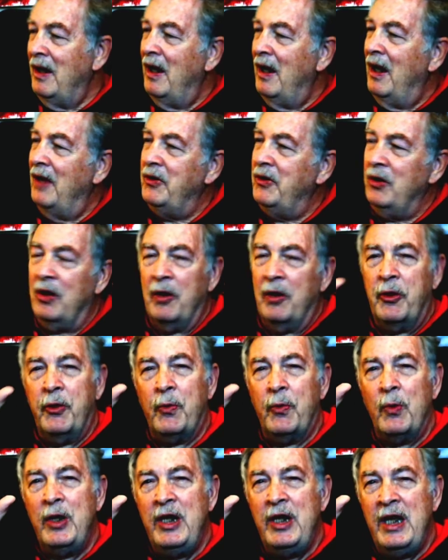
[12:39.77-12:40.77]
I took a
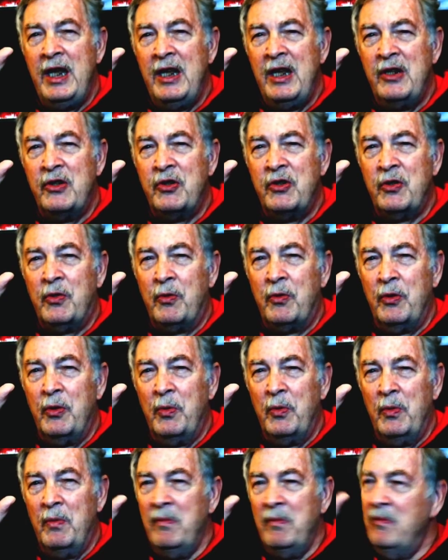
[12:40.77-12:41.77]
3-inch
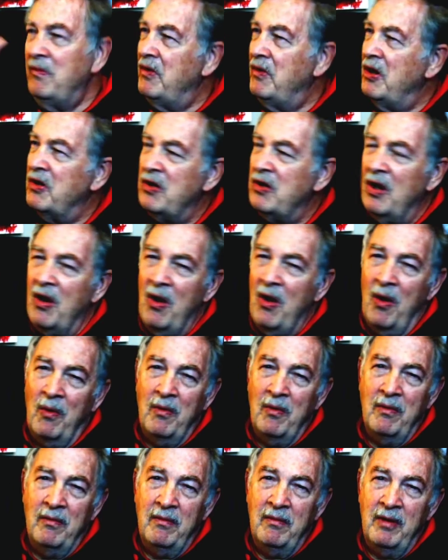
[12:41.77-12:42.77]
screw this long
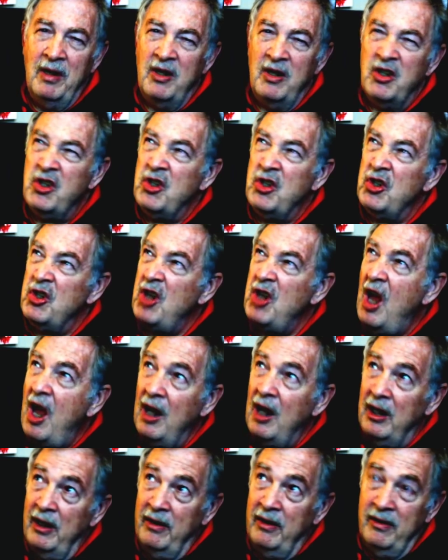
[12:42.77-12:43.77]
and
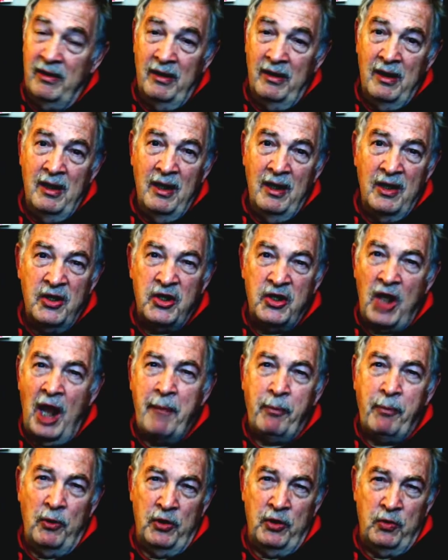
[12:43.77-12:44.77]
solid
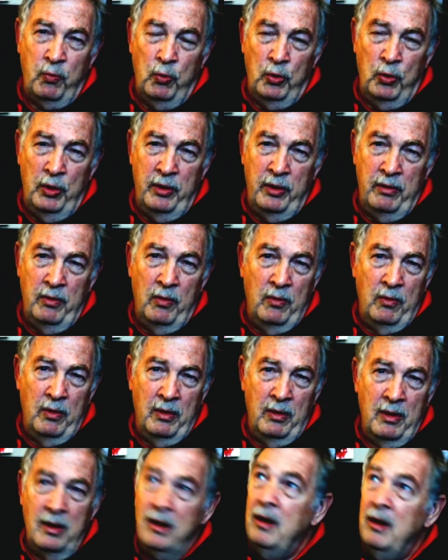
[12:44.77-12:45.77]
cypress wood
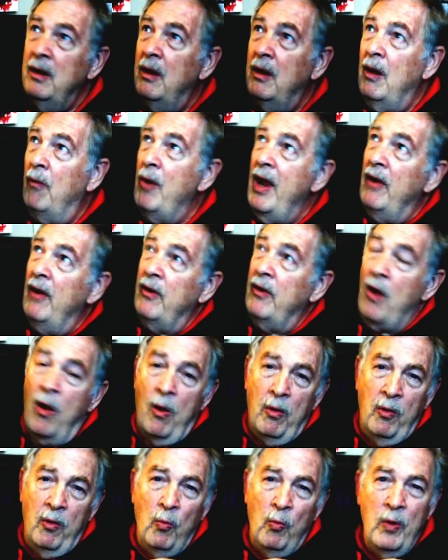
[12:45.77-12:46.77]
around
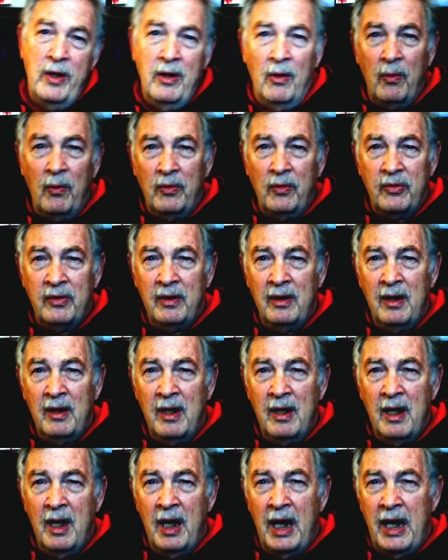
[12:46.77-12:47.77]
all the windows.
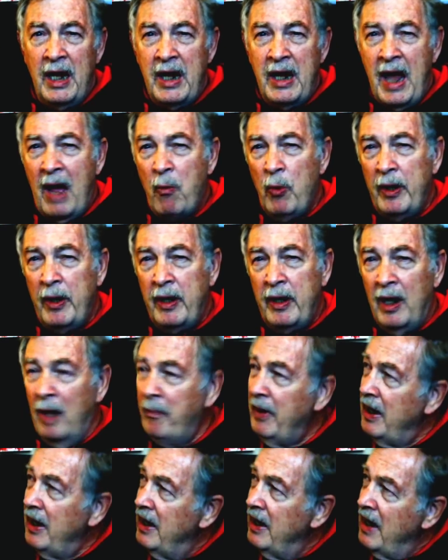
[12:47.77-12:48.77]
And I went
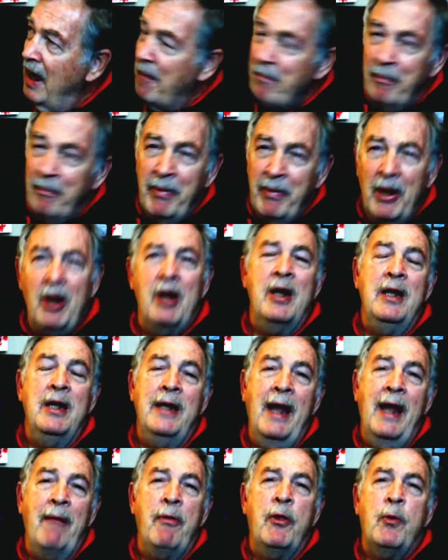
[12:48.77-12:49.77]
up and I buried
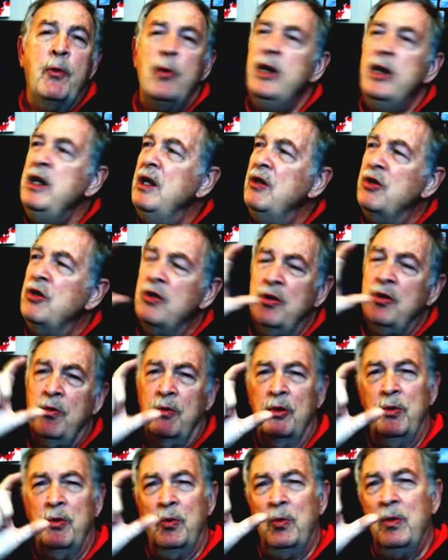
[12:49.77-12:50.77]
that 3-inch
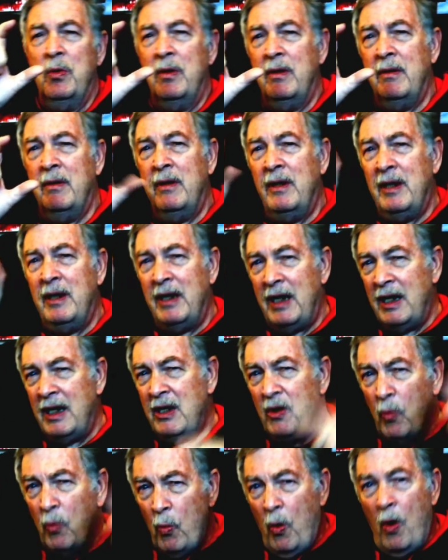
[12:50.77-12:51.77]
screw into
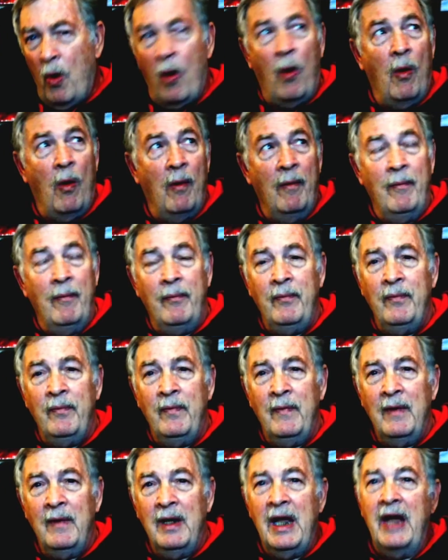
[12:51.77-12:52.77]
the wall
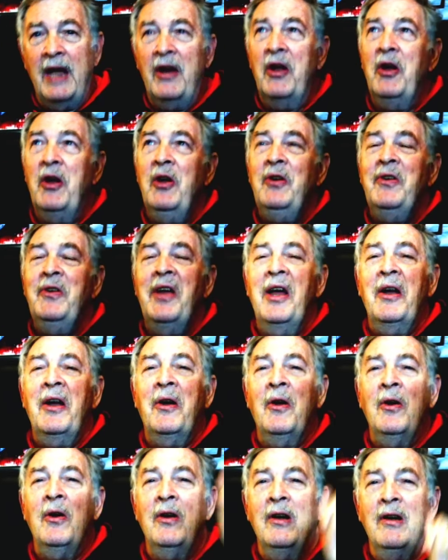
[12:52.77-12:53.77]
and hung that
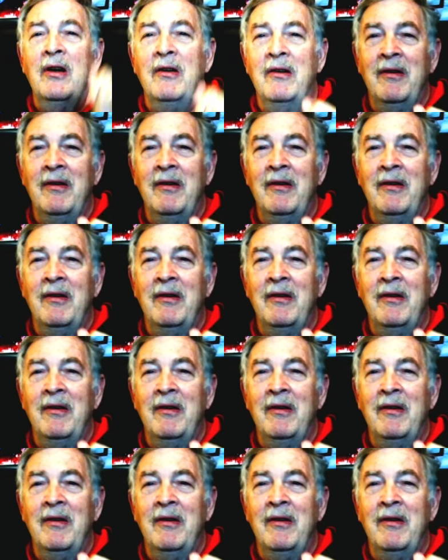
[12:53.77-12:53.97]
curtain.